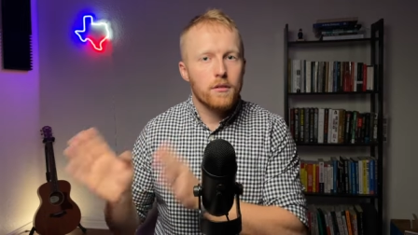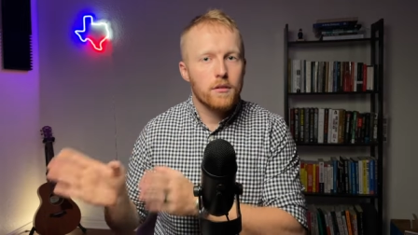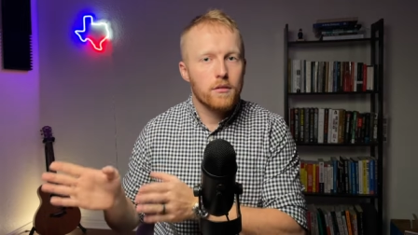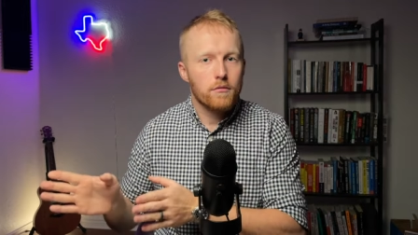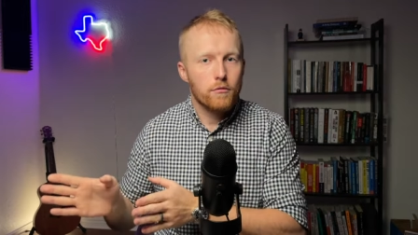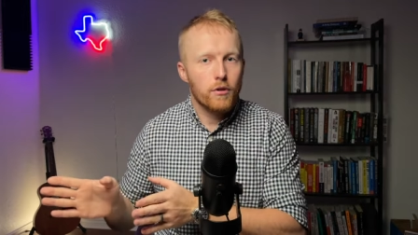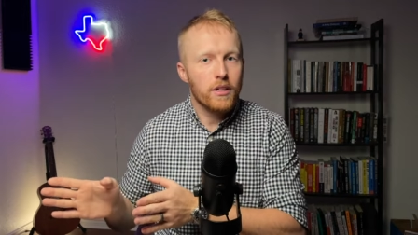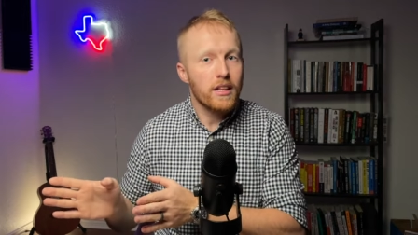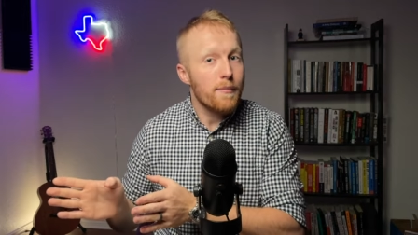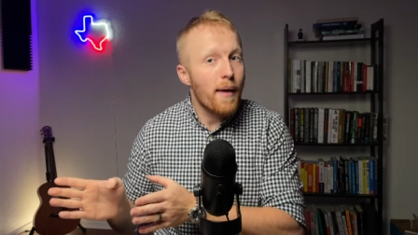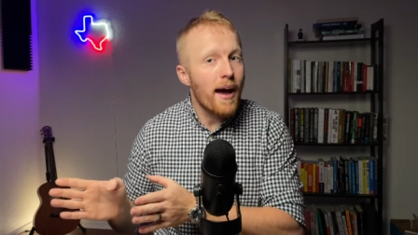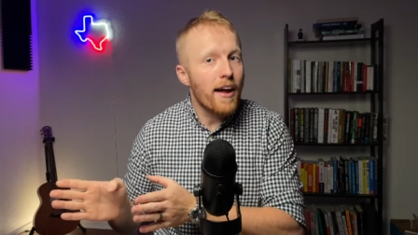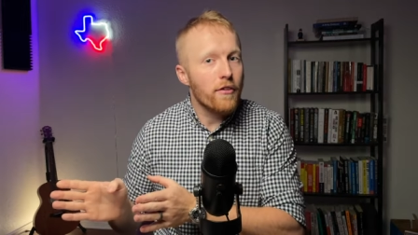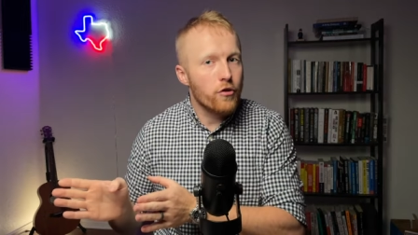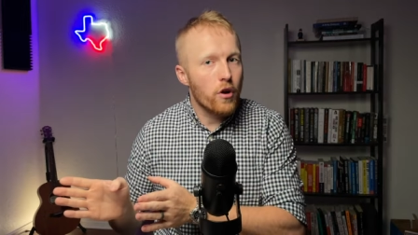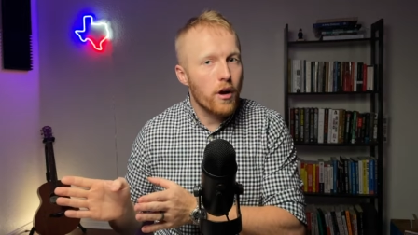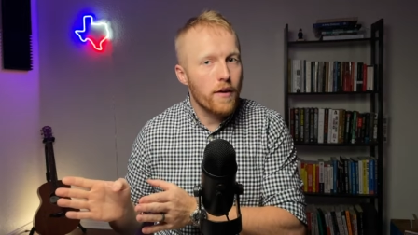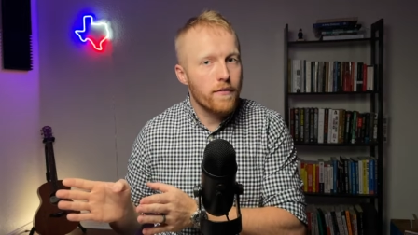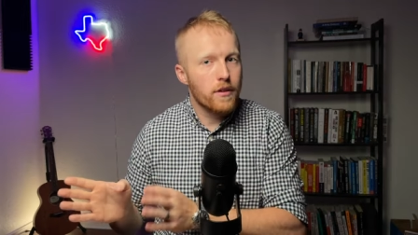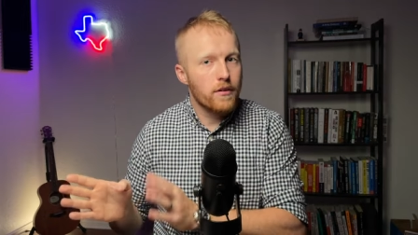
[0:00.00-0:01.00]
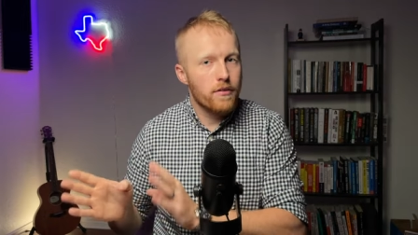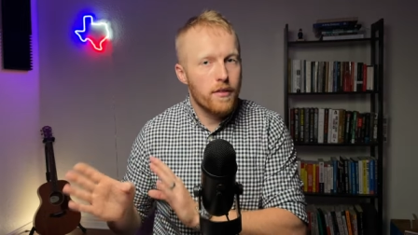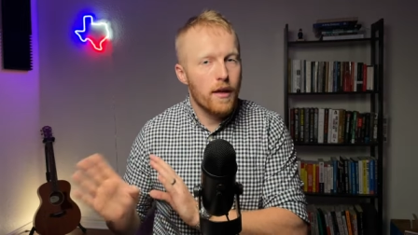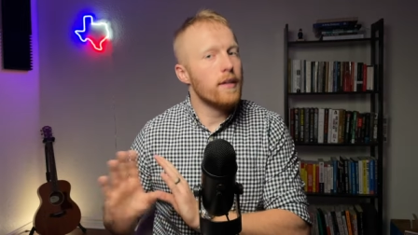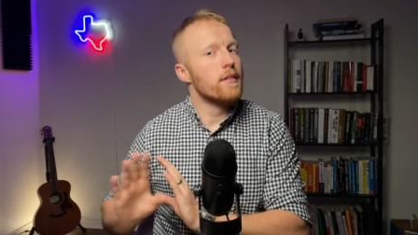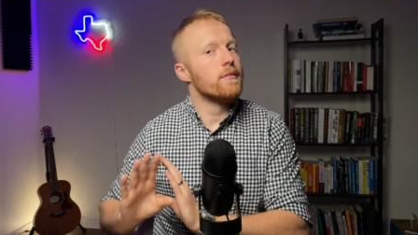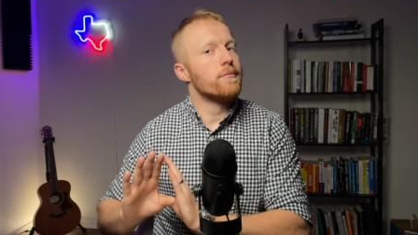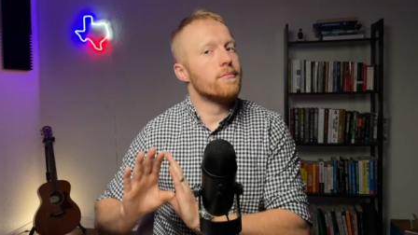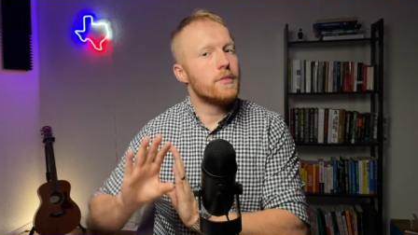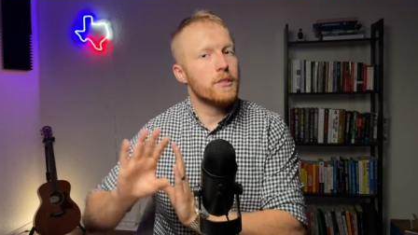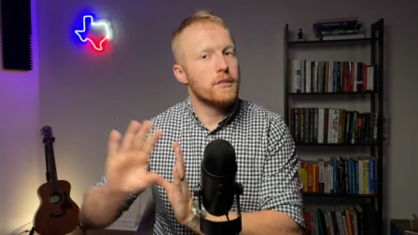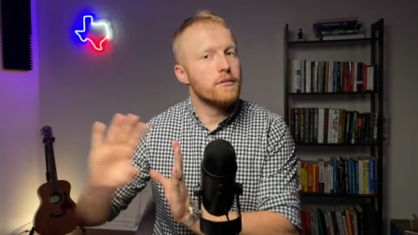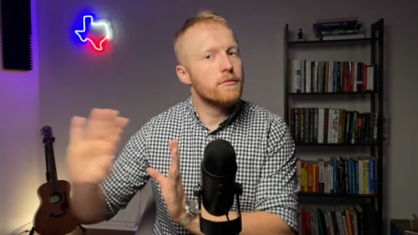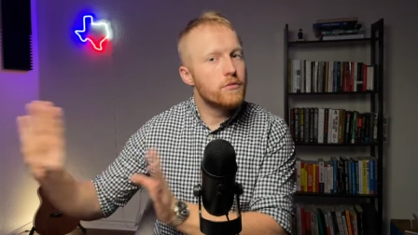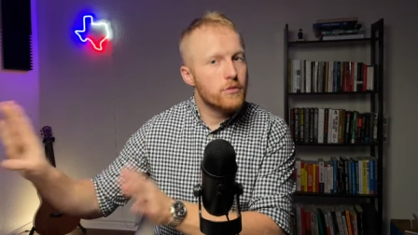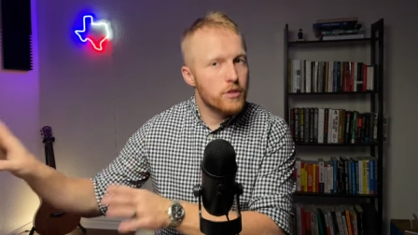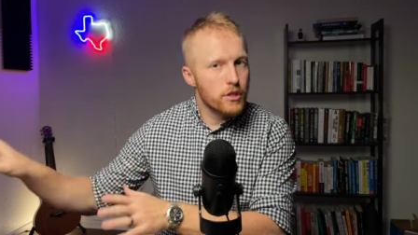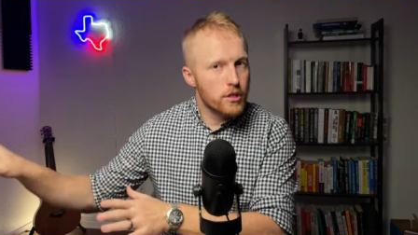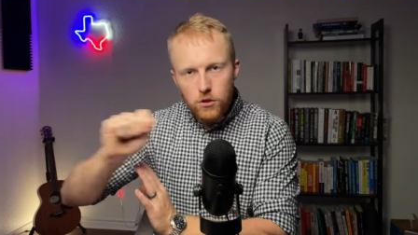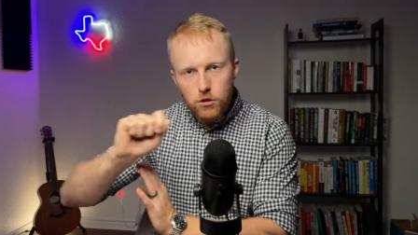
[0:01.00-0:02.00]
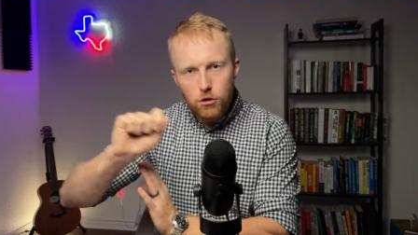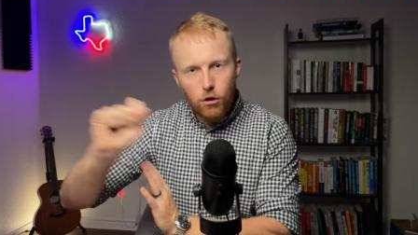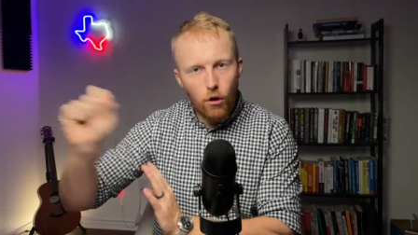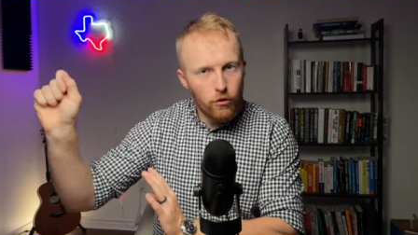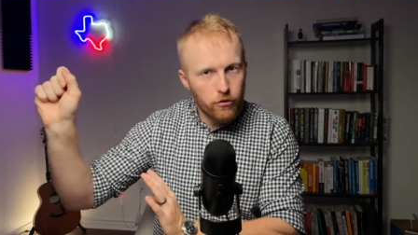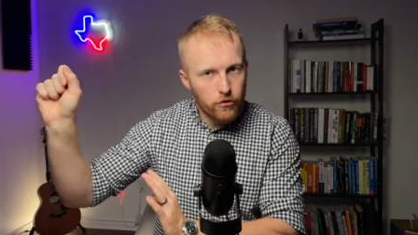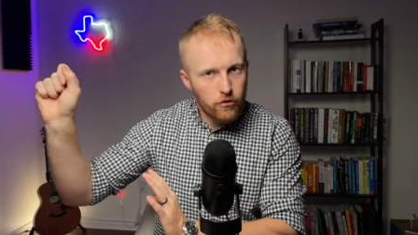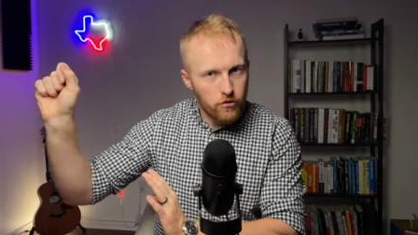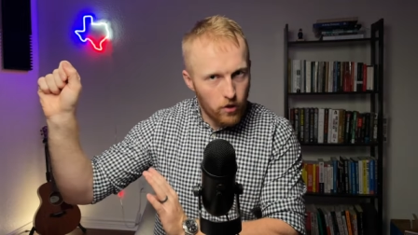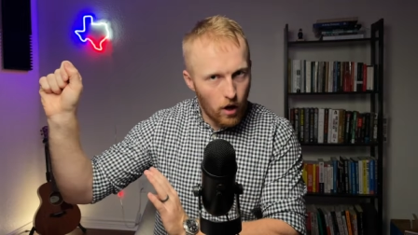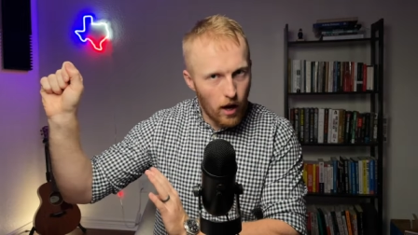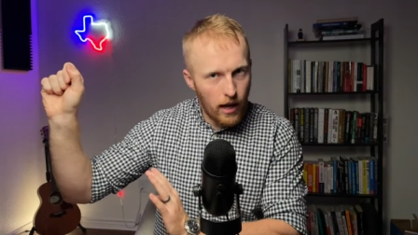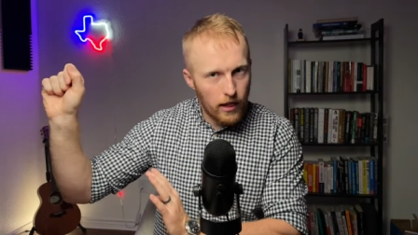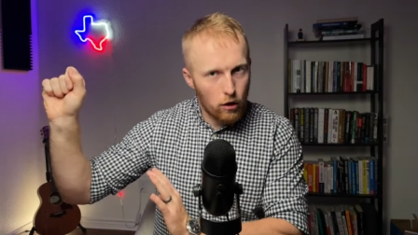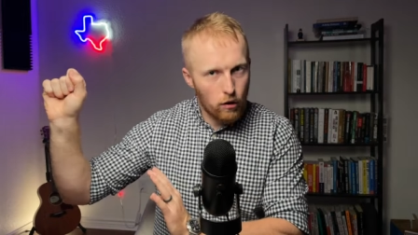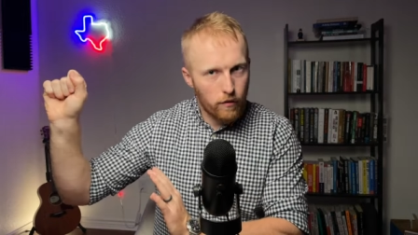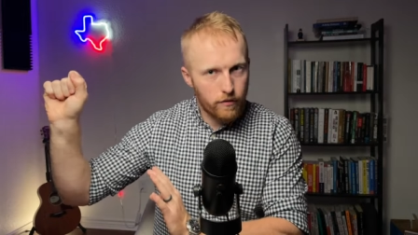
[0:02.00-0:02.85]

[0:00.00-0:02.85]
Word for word: really bad drivers, then just cross Tyler